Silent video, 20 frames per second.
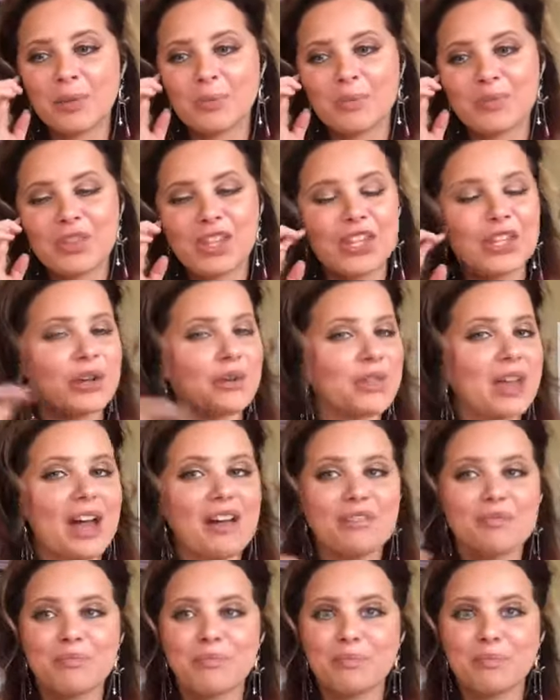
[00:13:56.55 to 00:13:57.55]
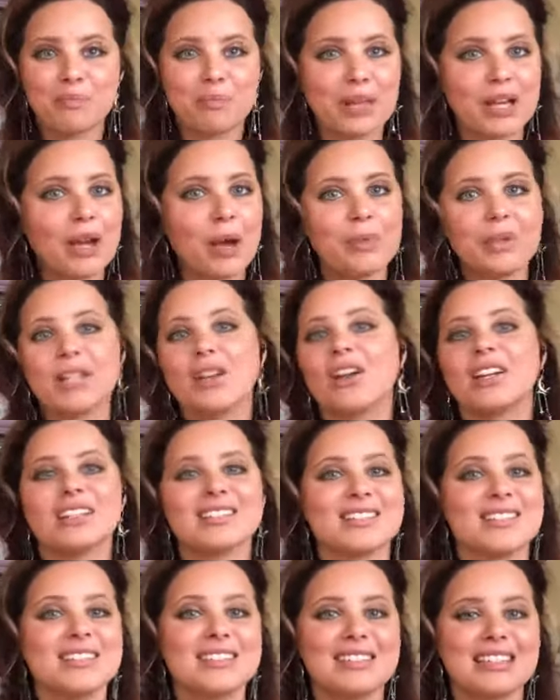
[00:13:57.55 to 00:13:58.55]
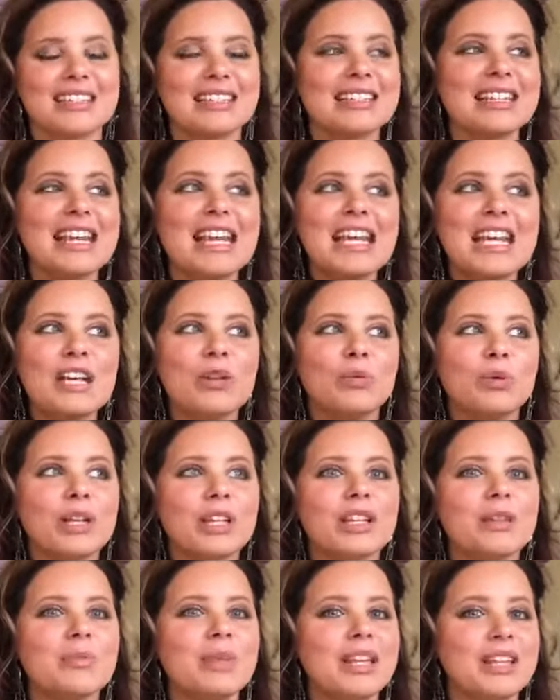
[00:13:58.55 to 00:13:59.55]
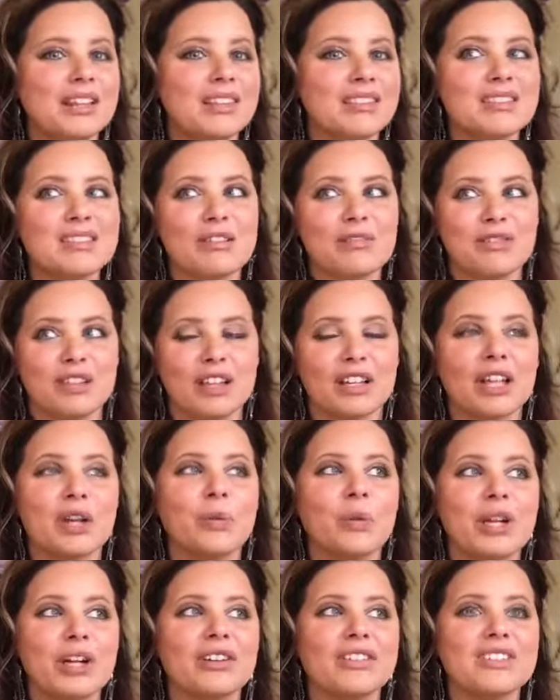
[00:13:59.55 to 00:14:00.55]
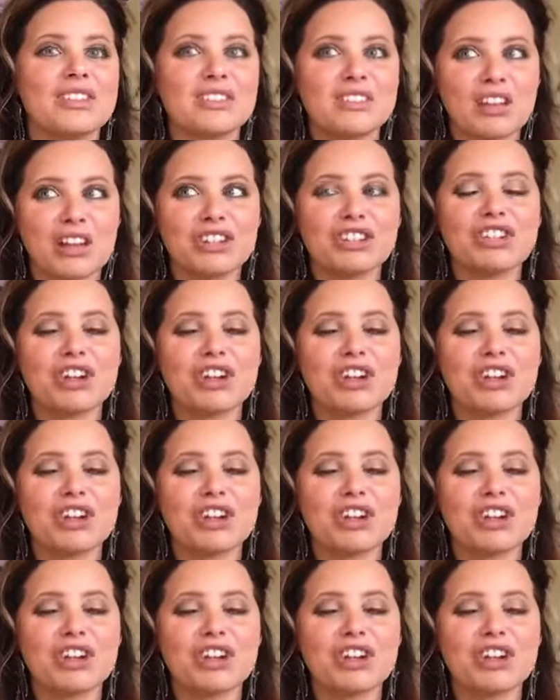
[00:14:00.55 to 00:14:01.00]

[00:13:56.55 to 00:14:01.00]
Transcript: you know, that becoming non-existent, it really begins to feel like we are in